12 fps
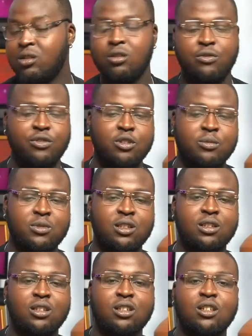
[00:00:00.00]
You feel me?
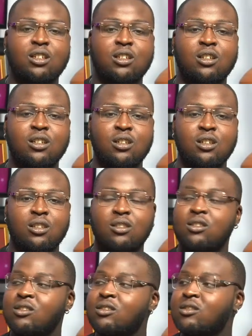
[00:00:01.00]
I agree
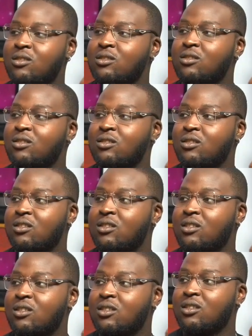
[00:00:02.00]
with you. It's
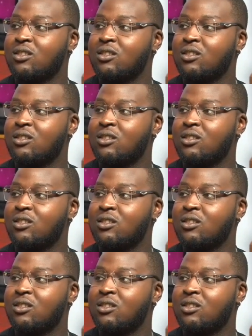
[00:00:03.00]
really,